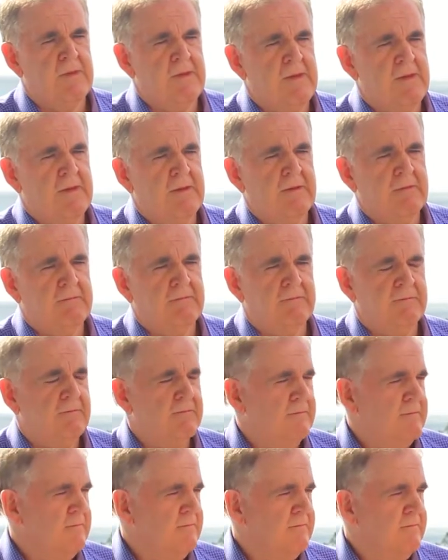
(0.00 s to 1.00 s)

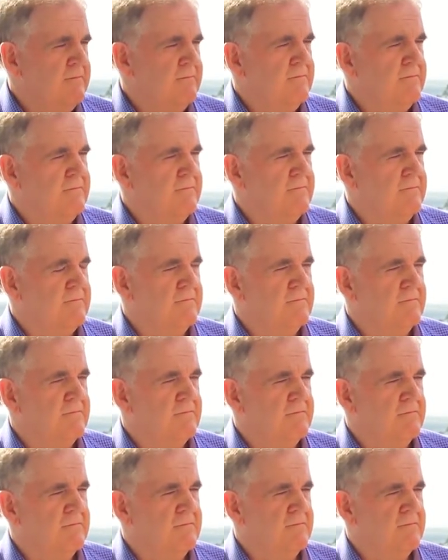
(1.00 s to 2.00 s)

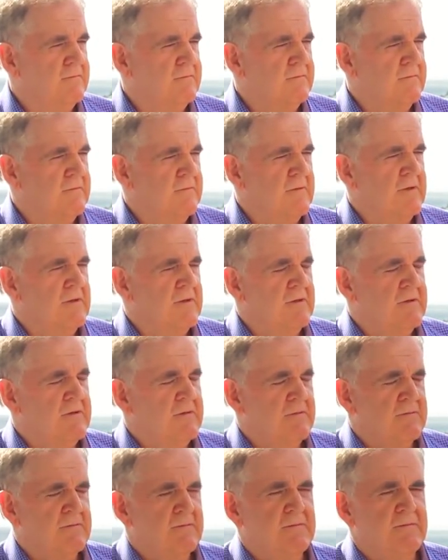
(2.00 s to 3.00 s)

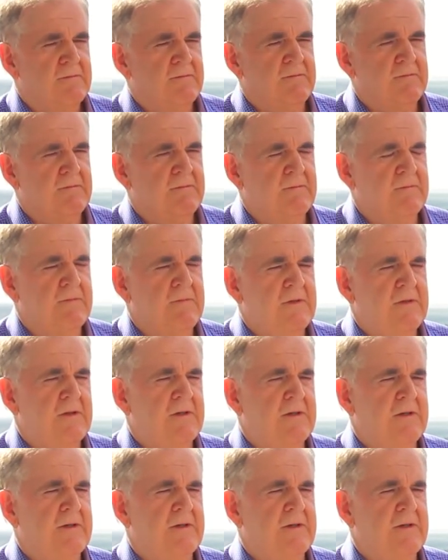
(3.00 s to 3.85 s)
No words are spoken by the person on screen.